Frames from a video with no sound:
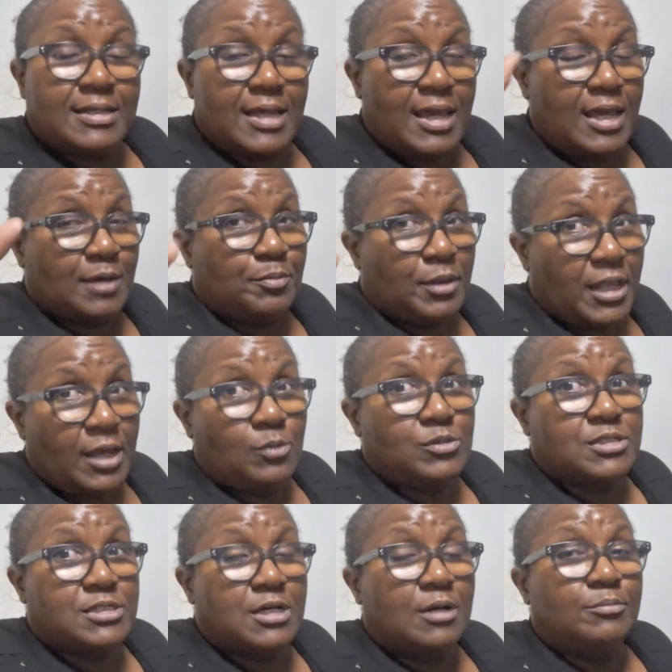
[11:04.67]
eggplant
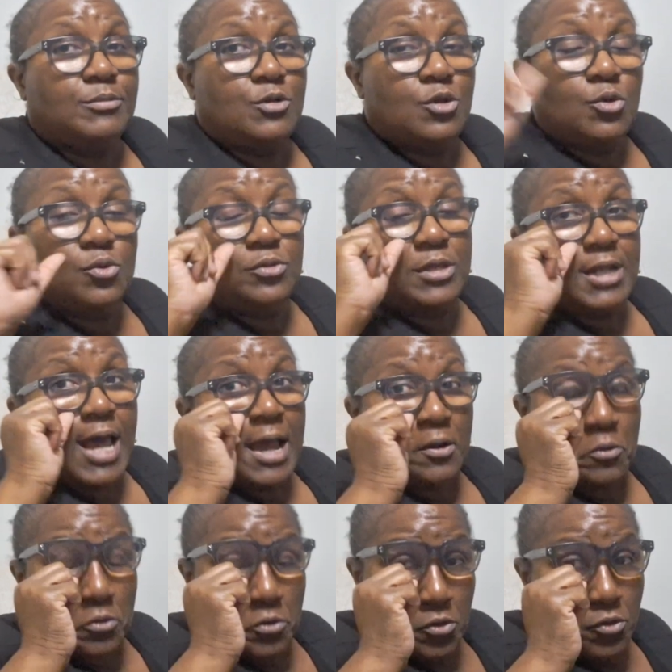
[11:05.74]
was something new that
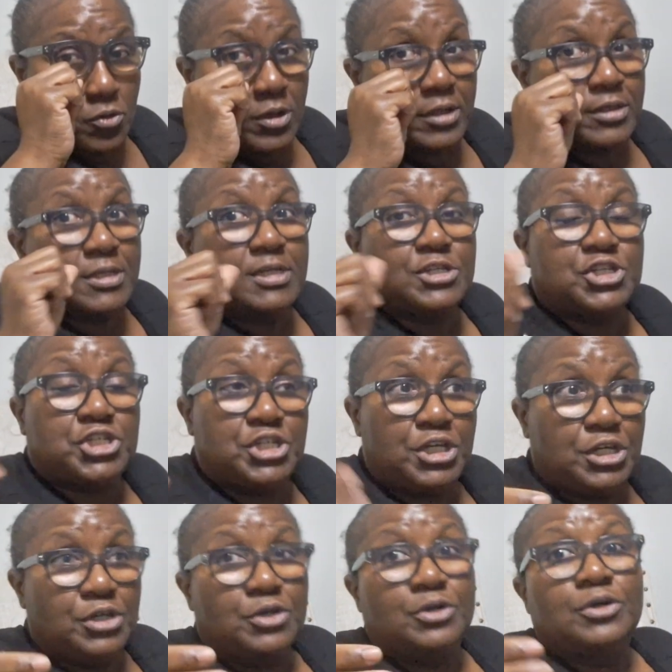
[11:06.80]
I grew this
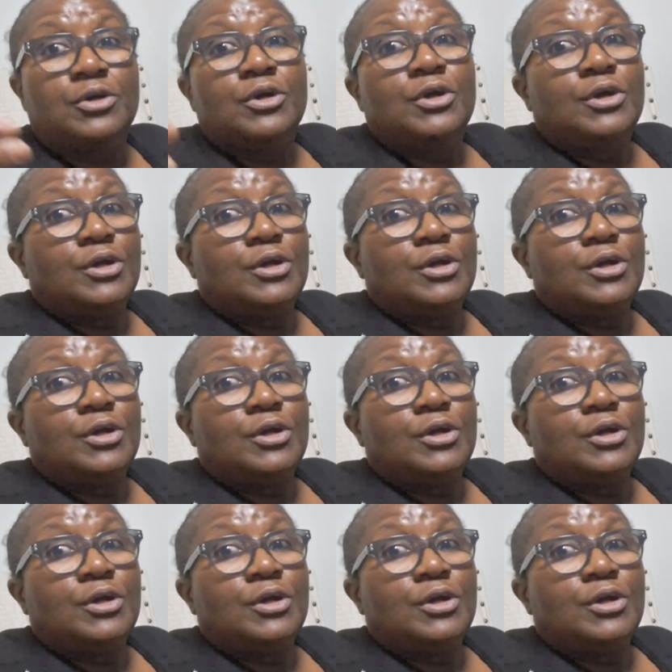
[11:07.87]
year